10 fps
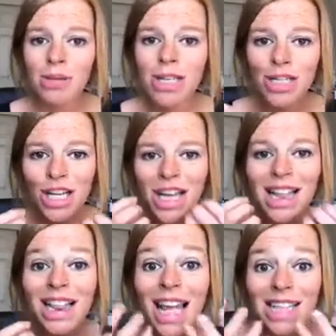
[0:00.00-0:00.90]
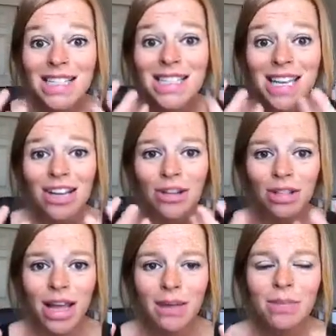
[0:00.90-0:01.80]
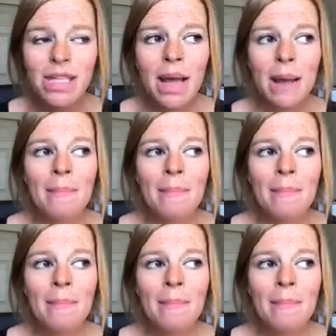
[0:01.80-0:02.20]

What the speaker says: So it's actually cleansing your lips.